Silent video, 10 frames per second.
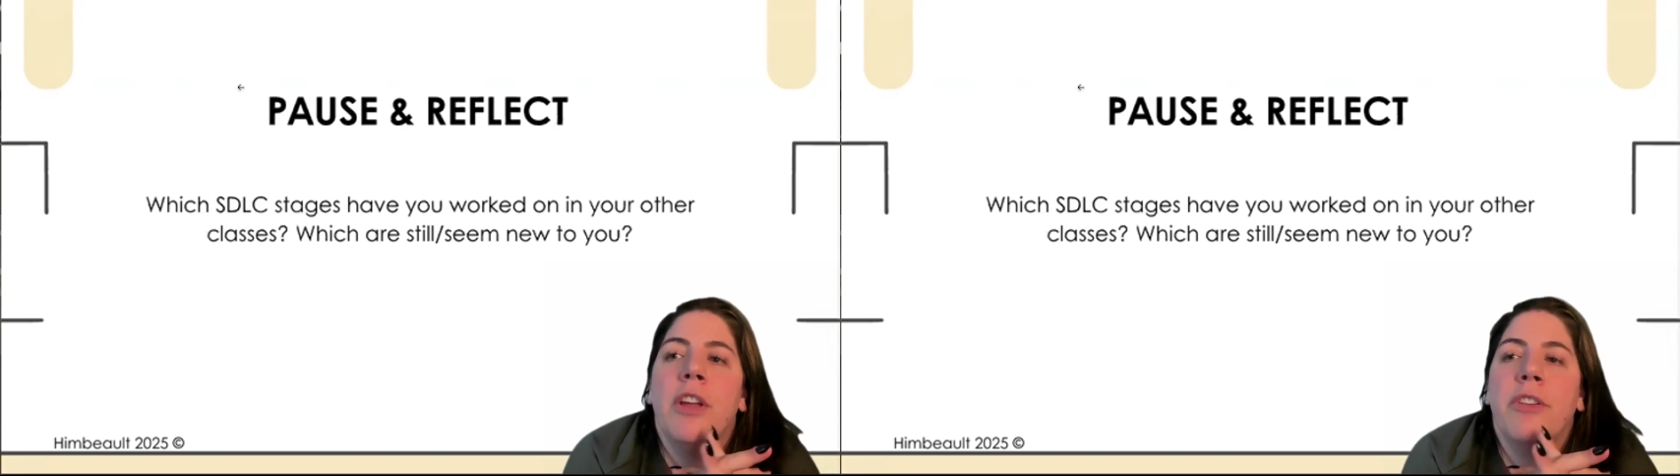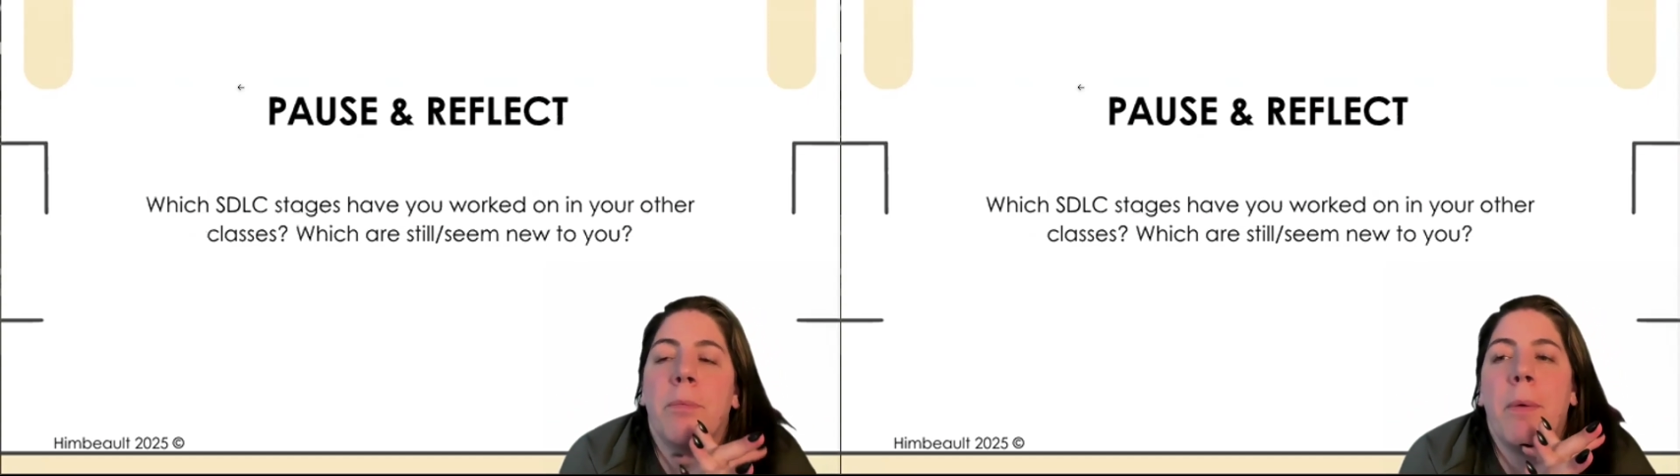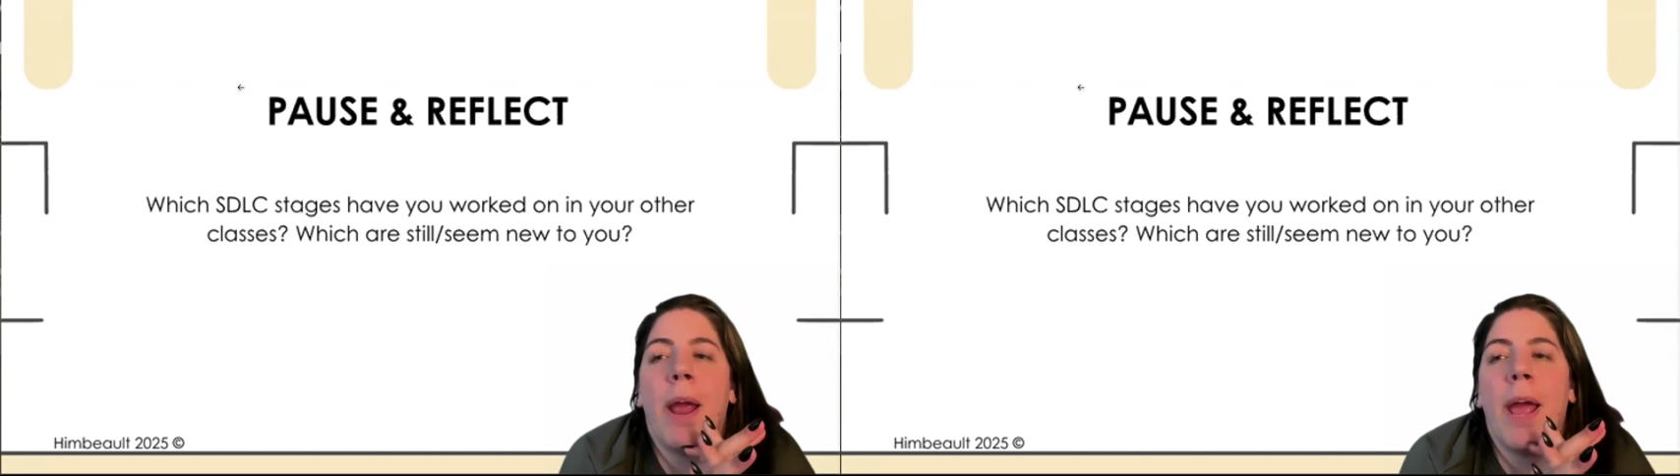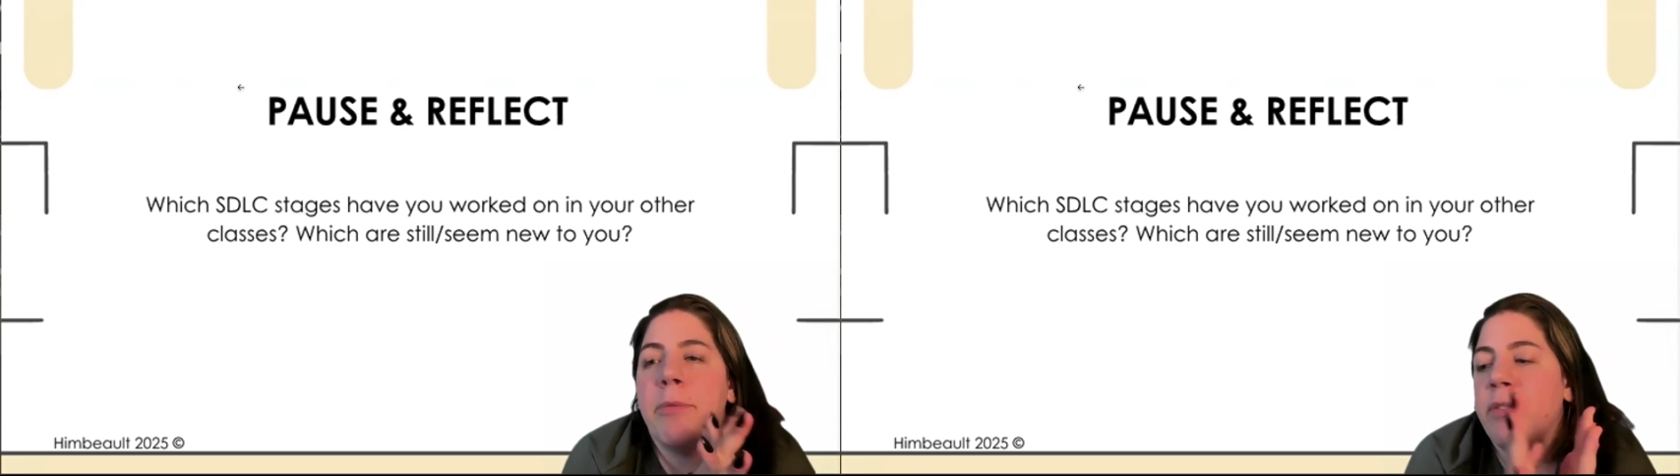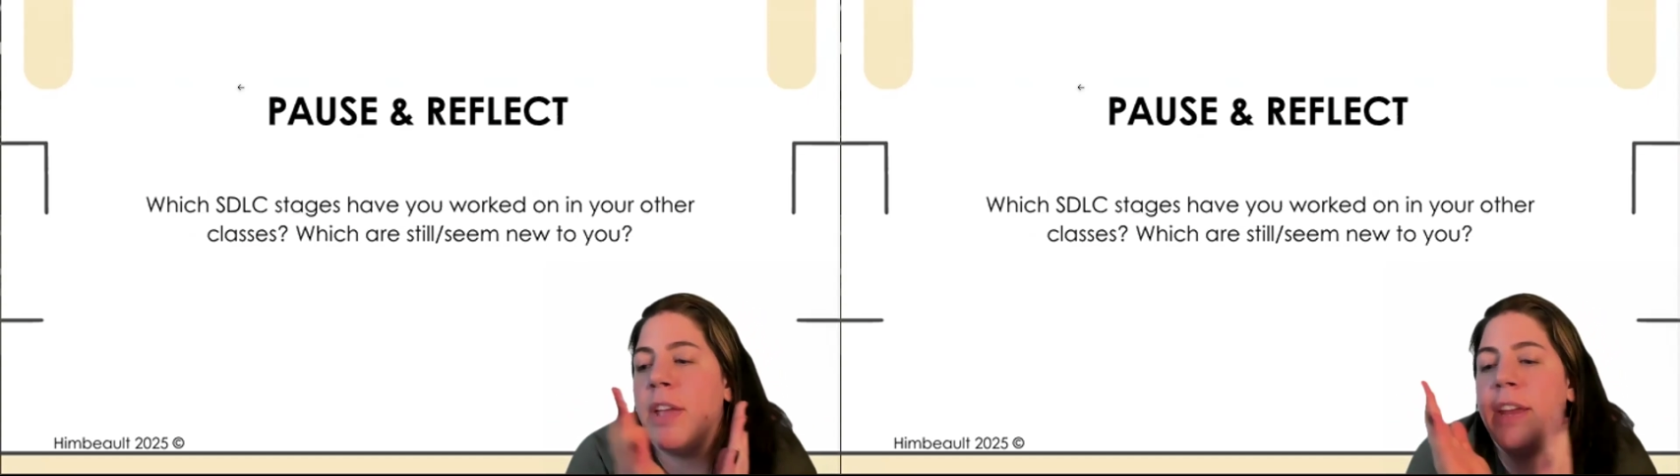So
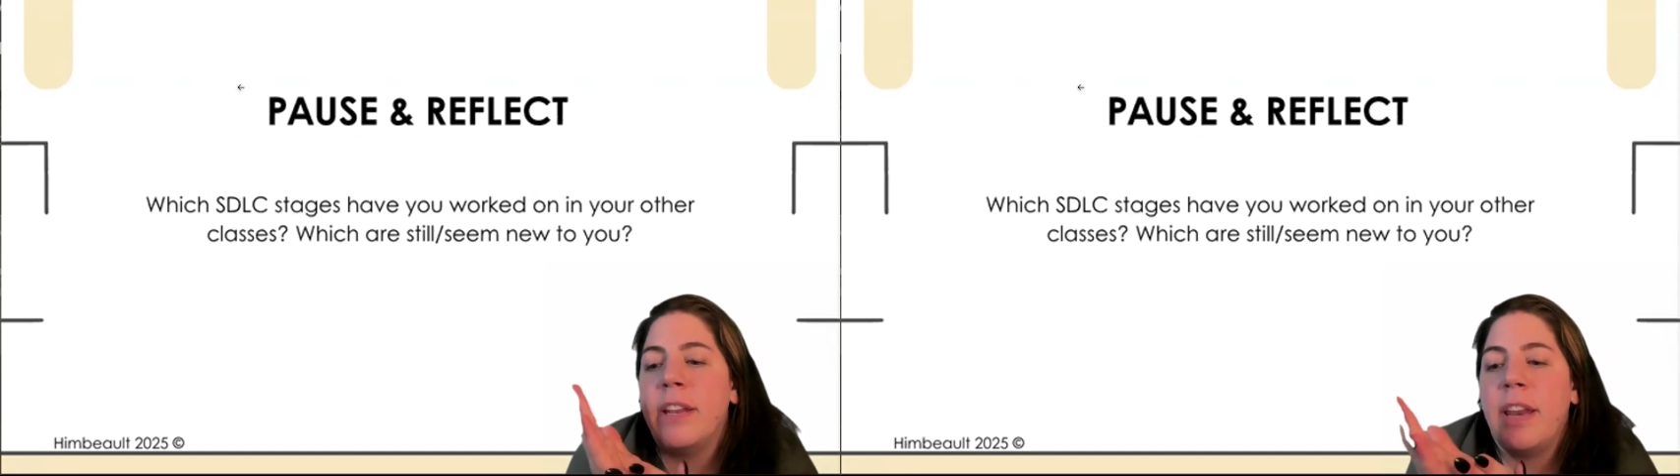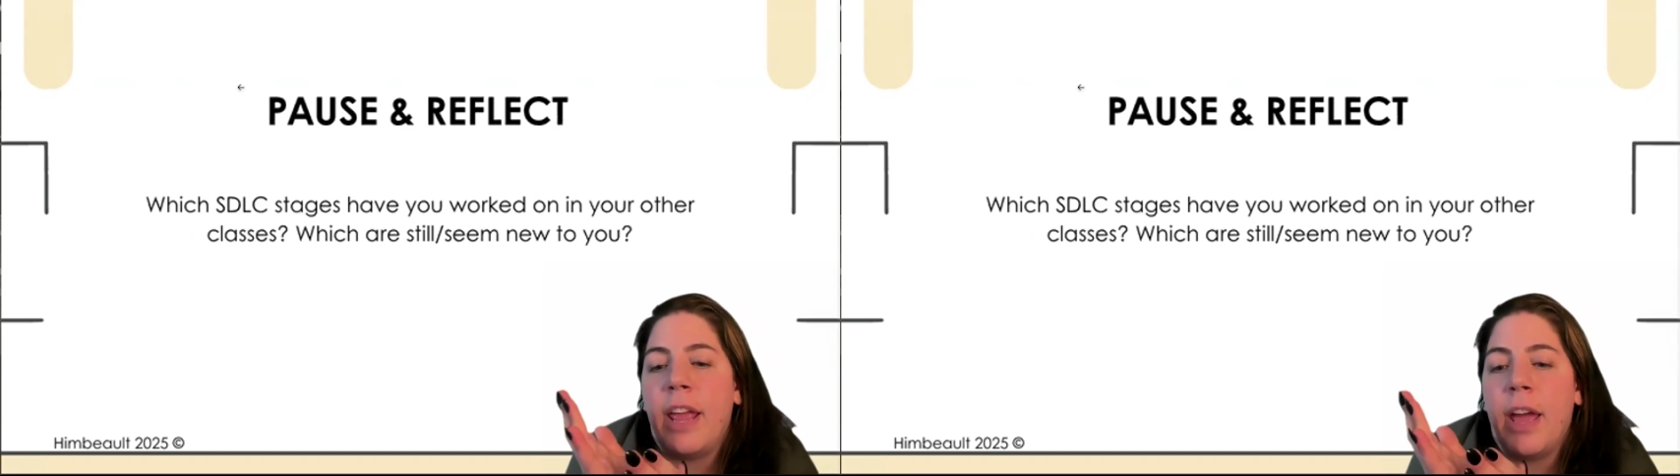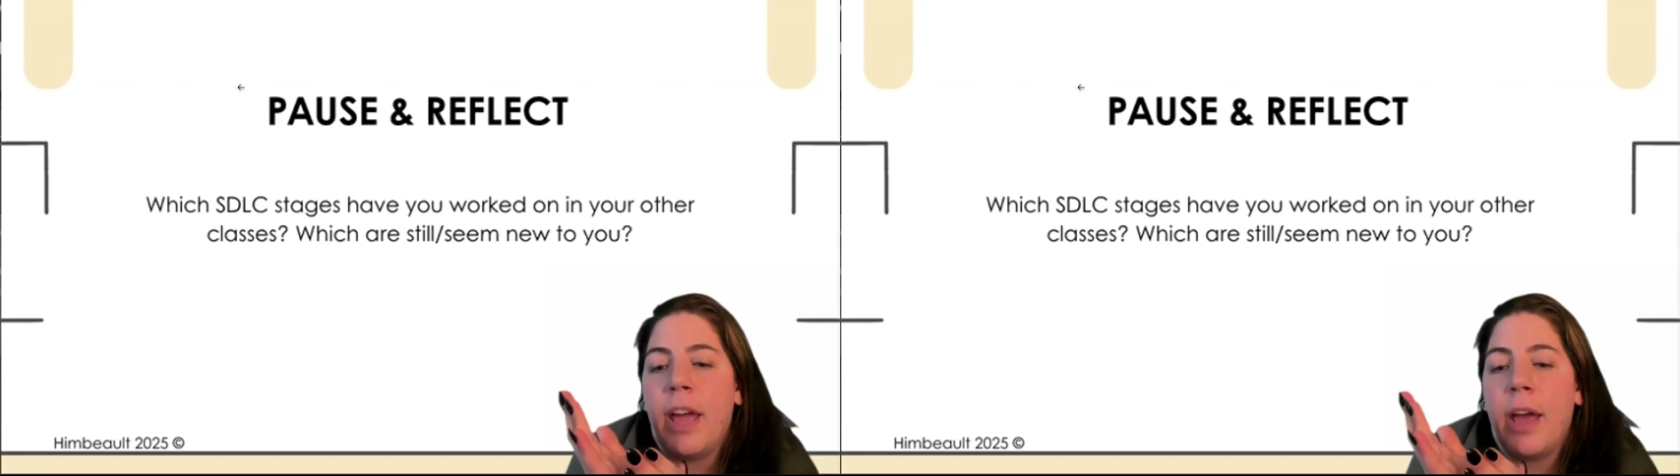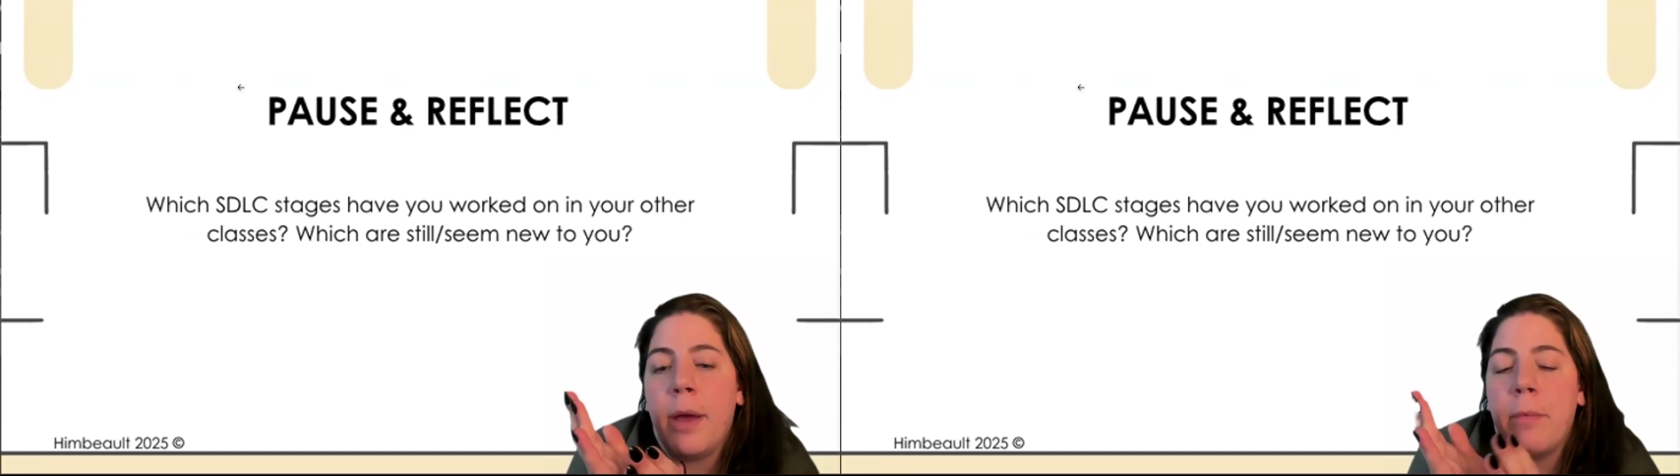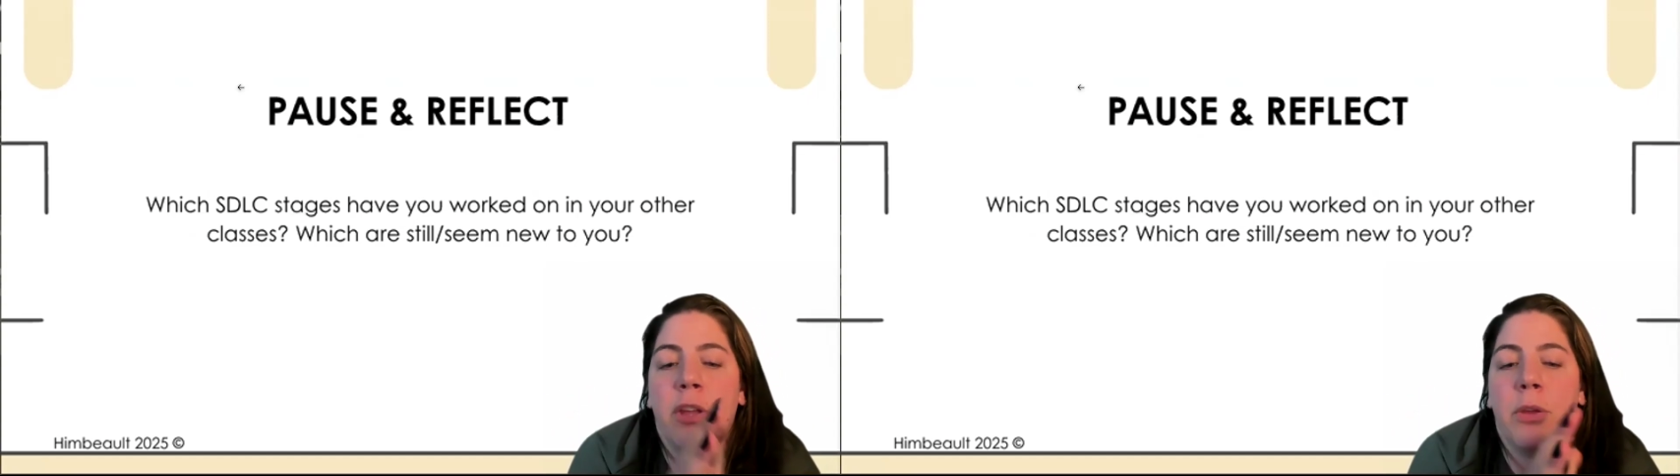perhaps you've taken
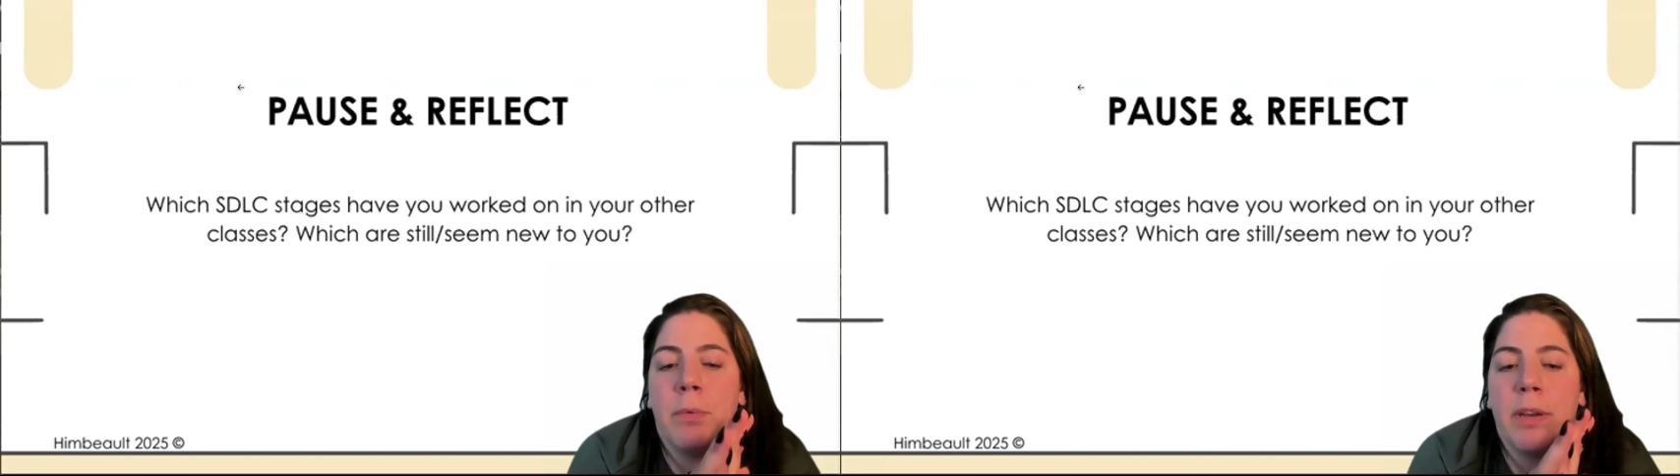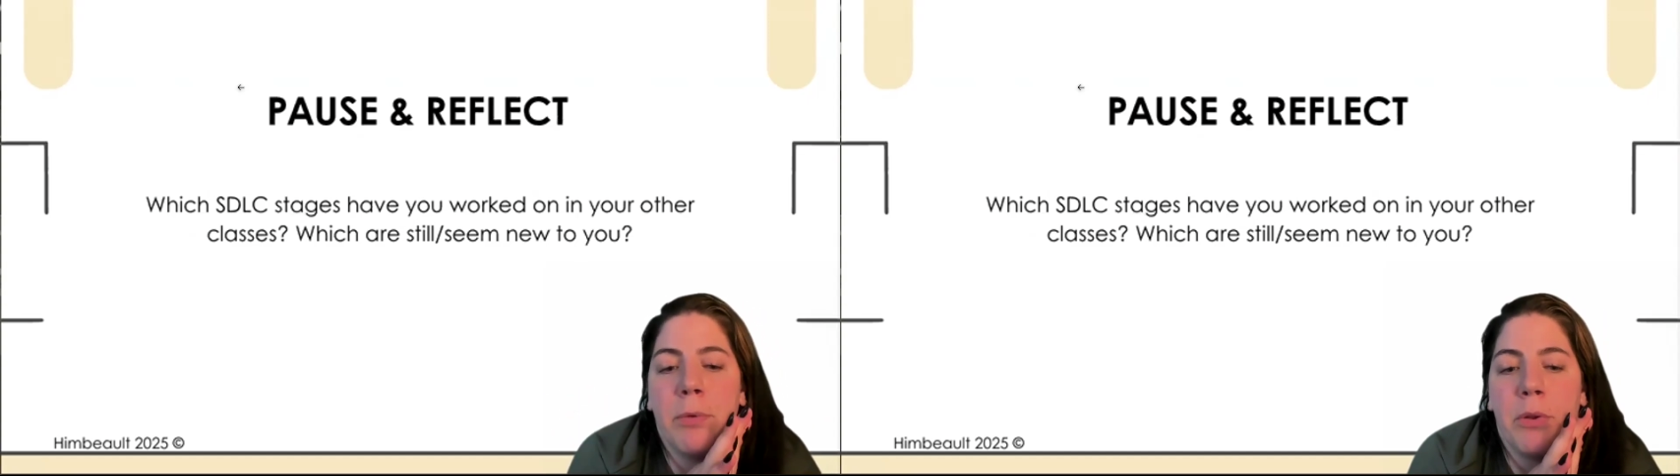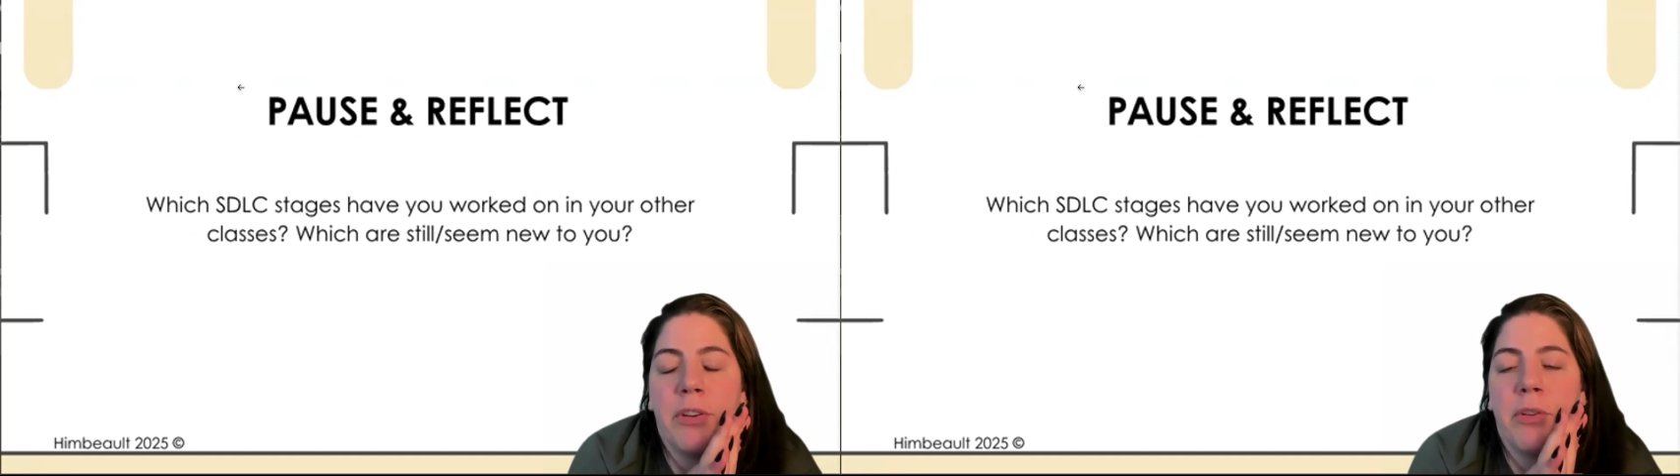a human-computer